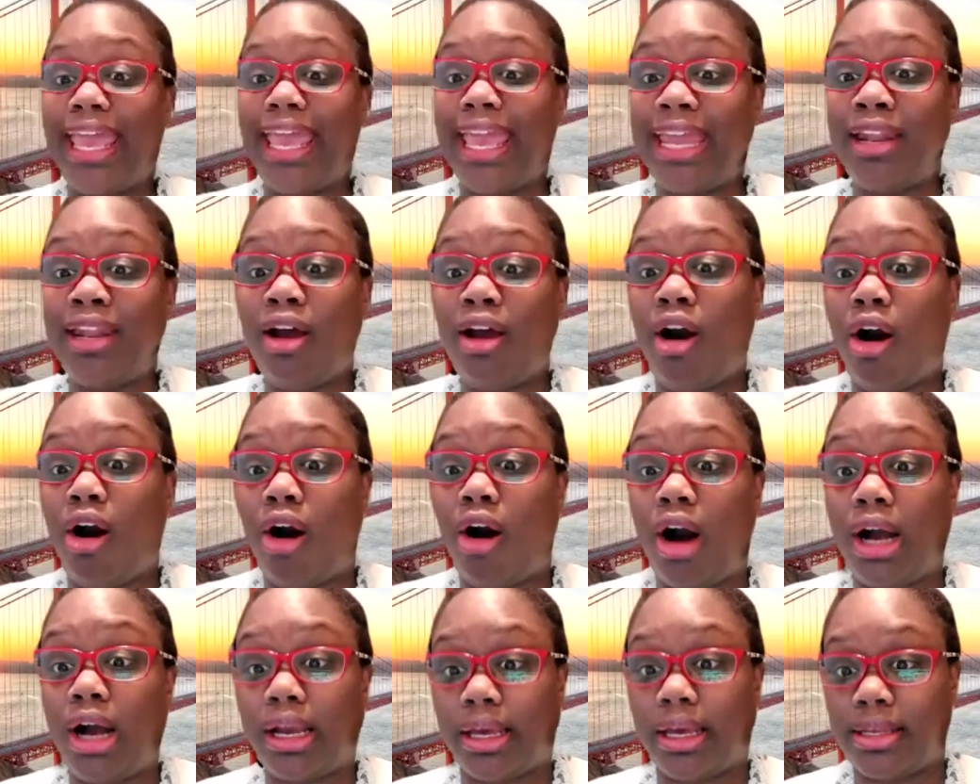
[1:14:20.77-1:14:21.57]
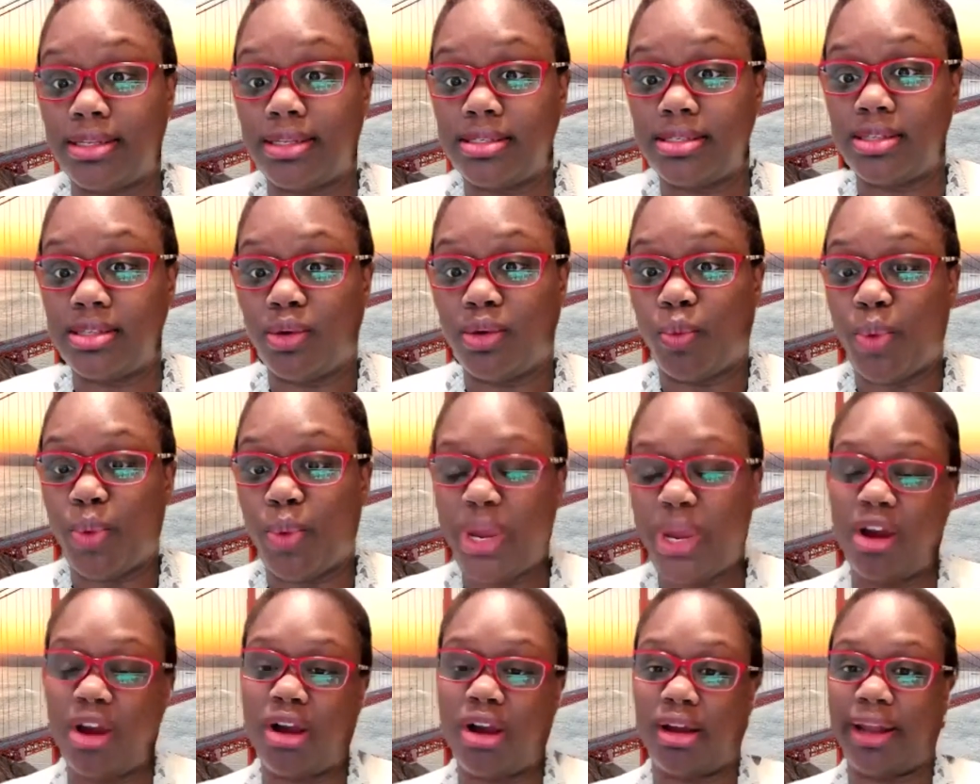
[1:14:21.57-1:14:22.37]
in August, we
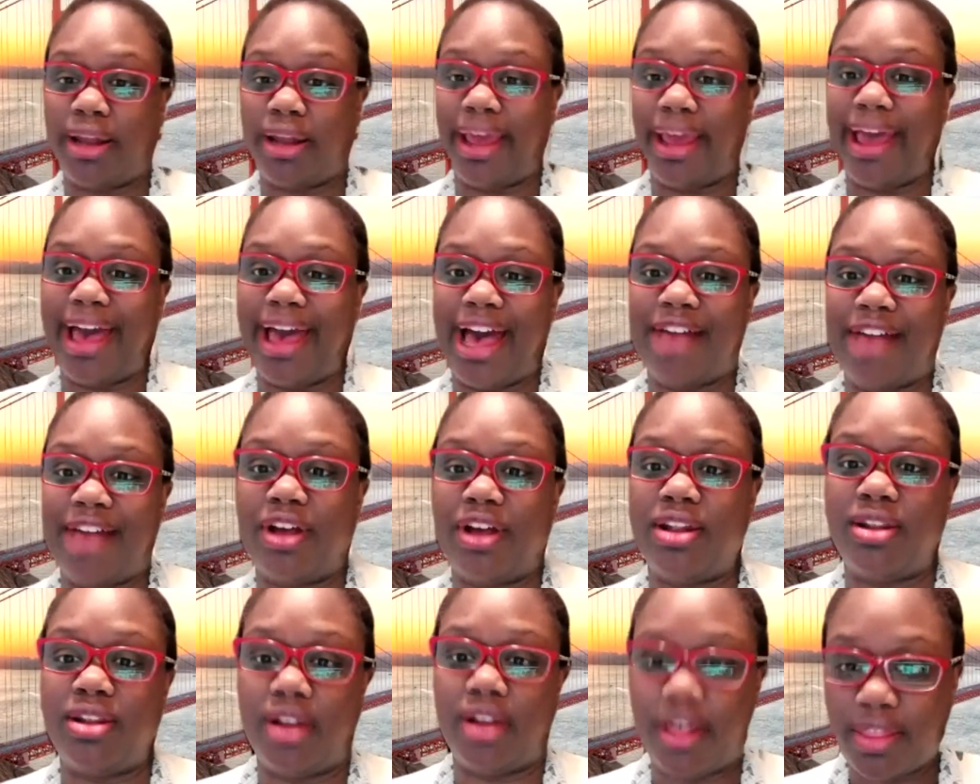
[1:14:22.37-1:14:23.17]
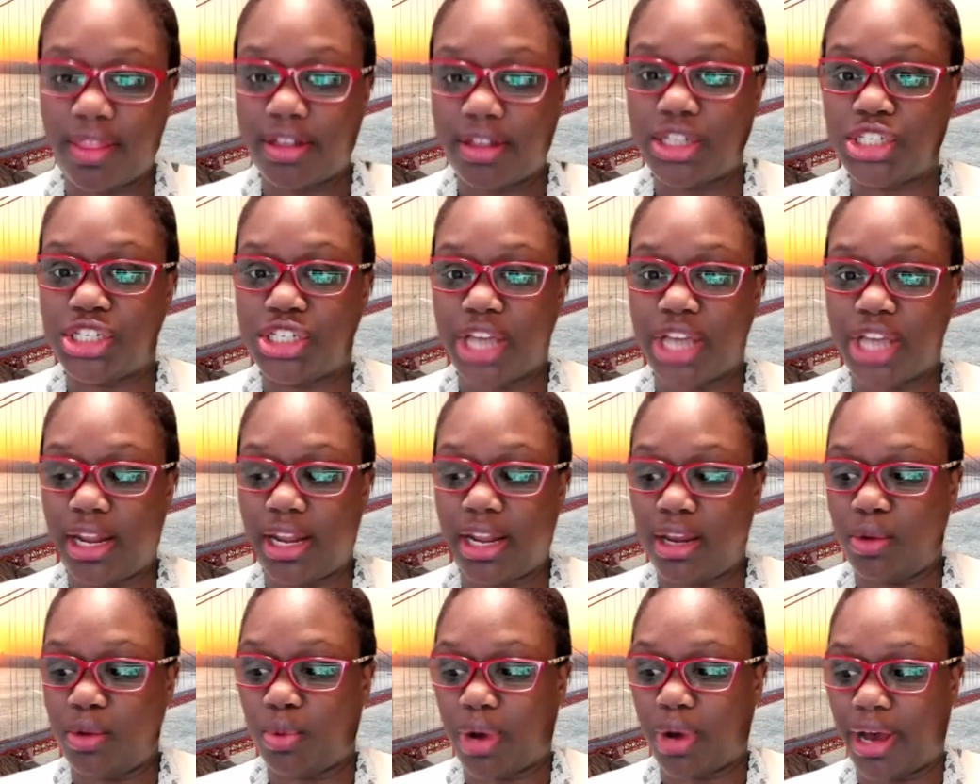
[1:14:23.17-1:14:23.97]
are going to have another
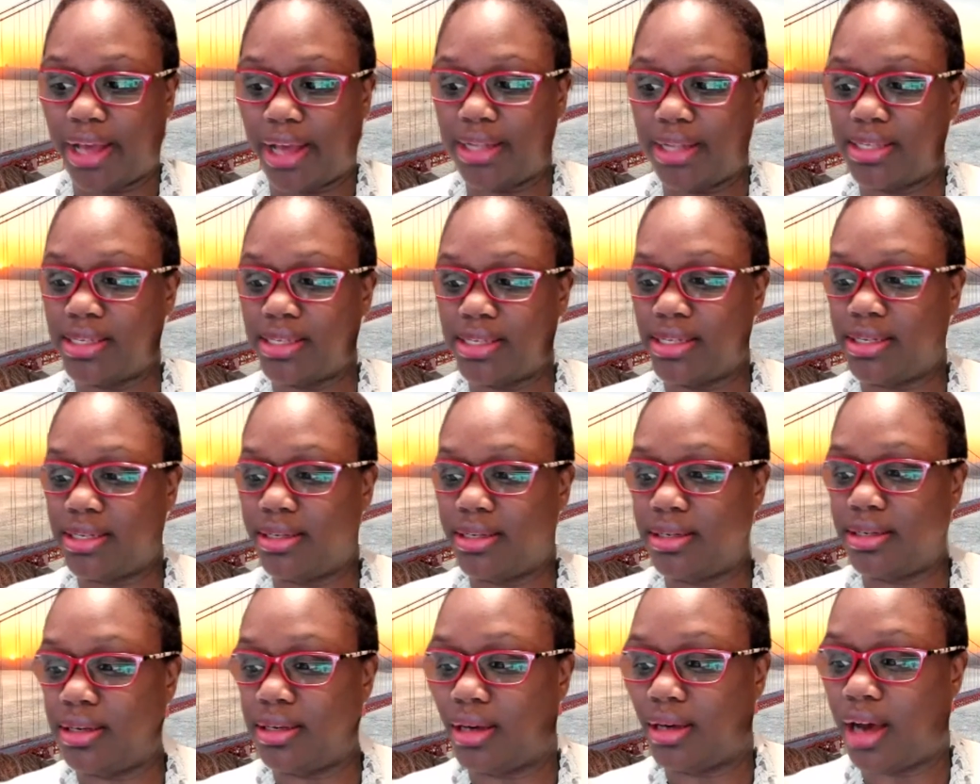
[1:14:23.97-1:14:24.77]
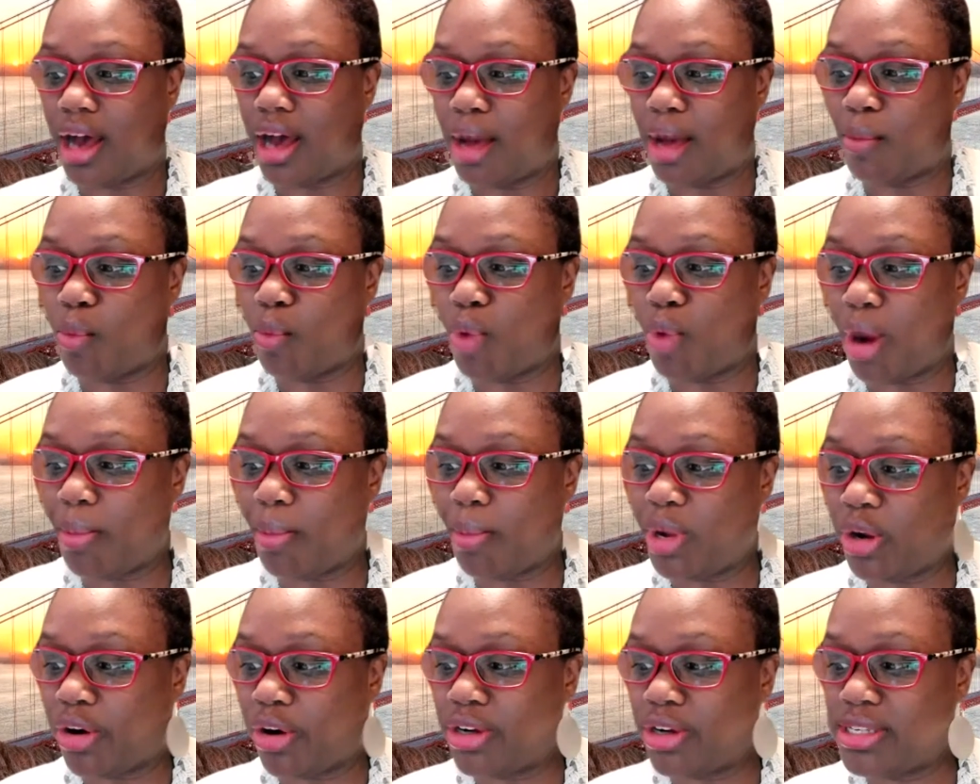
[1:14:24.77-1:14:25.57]
JD Watt
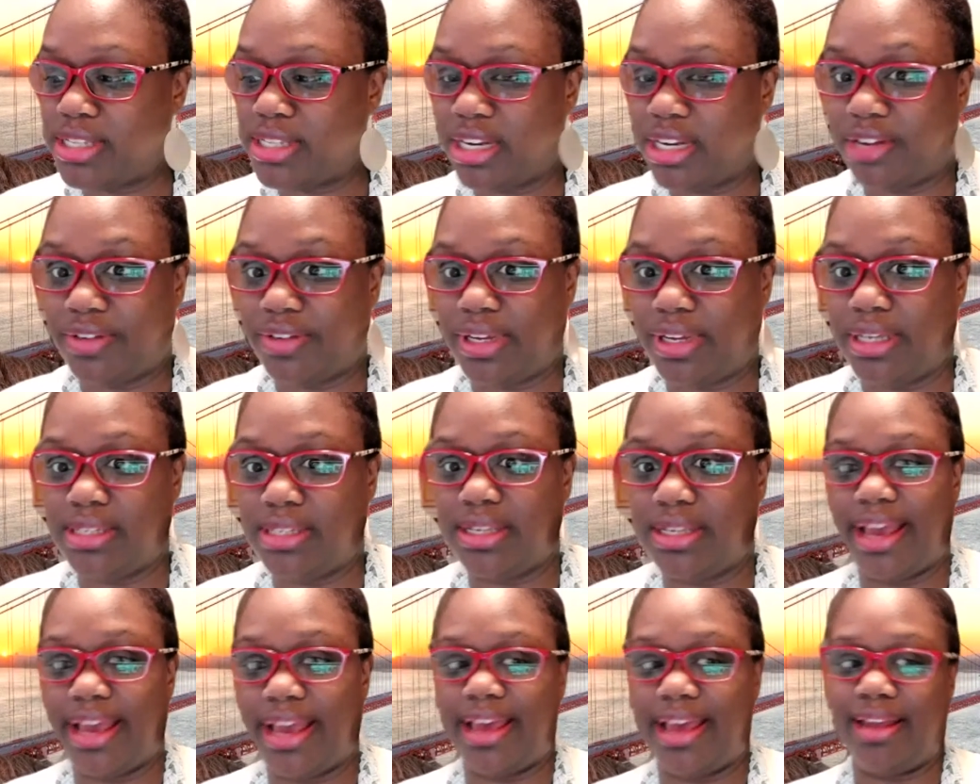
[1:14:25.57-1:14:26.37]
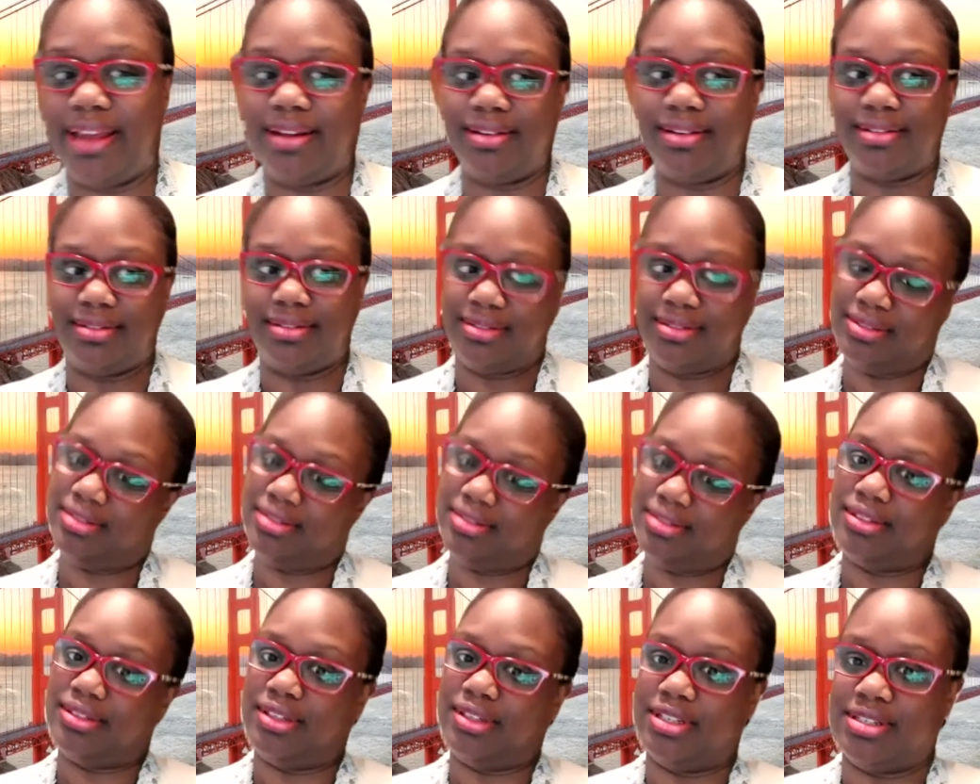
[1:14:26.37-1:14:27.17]
webinar series. And
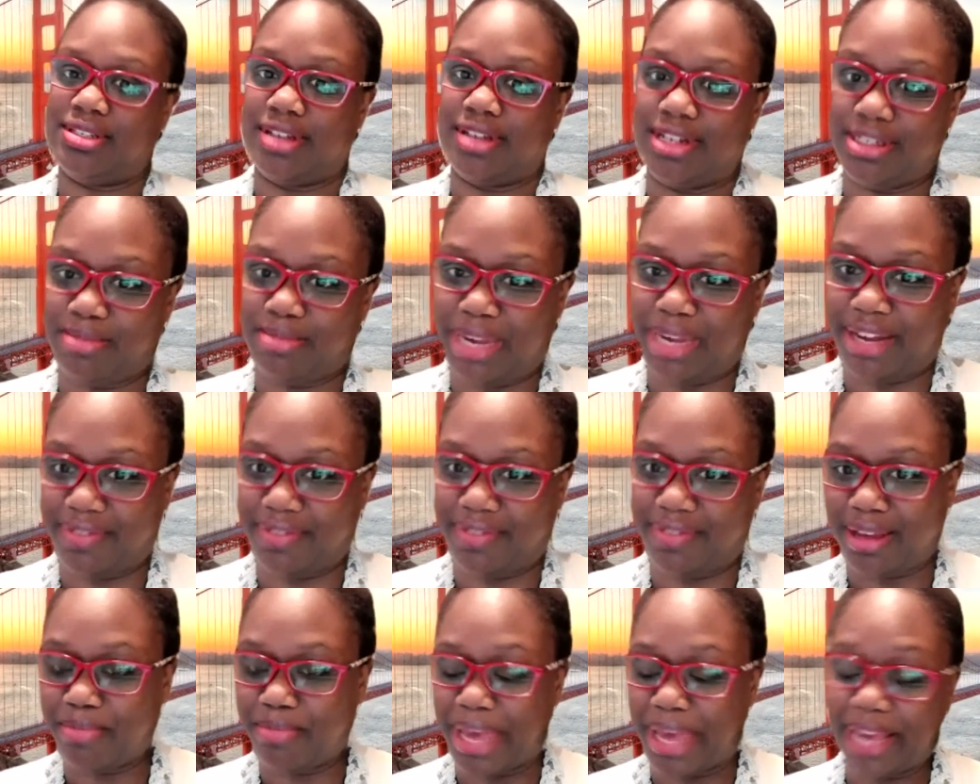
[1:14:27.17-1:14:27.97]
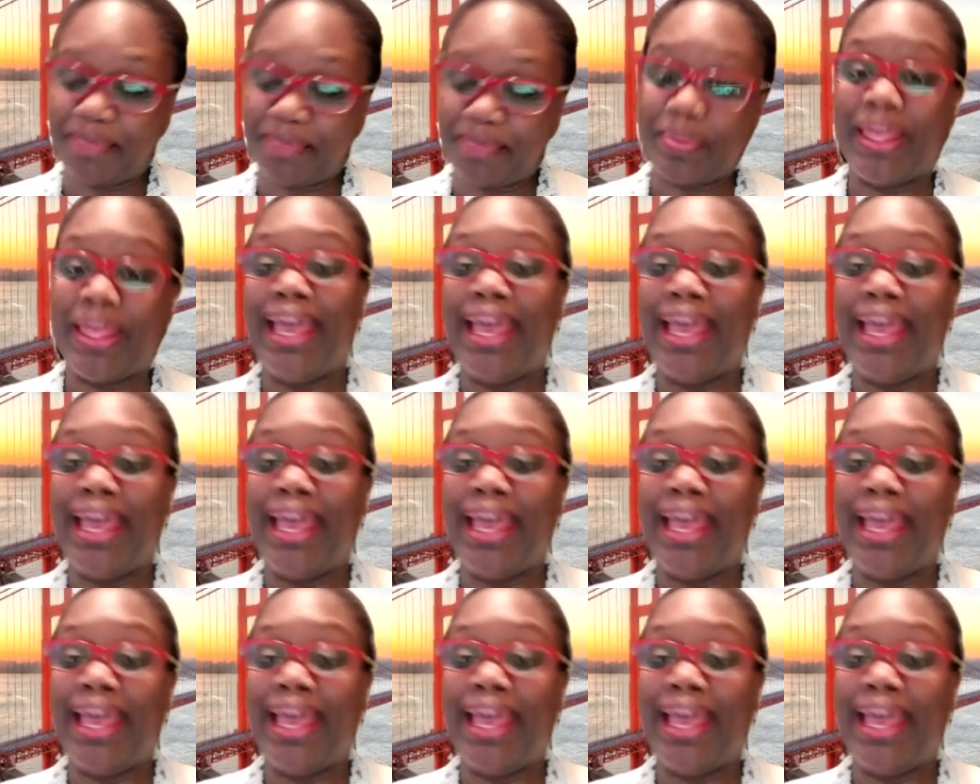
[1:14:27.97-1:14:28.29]
Cassandra may have to come back.